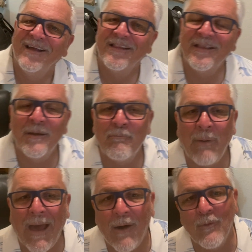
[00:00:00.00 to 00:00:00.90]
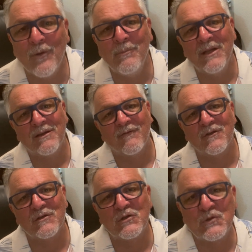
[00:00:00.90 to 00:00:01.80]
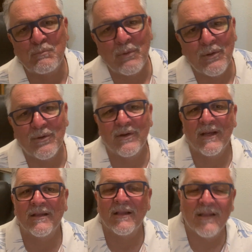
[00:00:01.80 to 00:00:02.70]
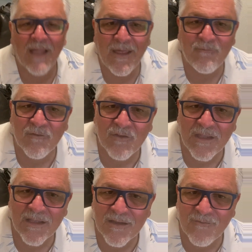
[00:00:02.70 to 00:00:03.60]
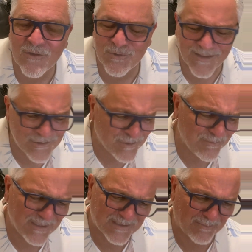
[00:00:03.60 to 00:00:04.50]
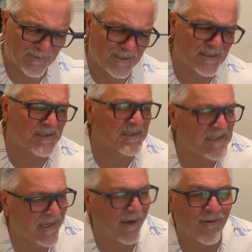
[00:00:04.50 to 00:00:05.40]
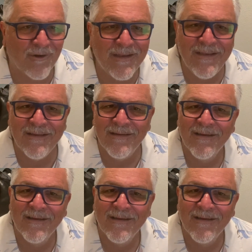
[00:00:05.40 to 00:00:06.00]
The empowerment of the Spirit in the life of the individual, that shouldn't be something scary.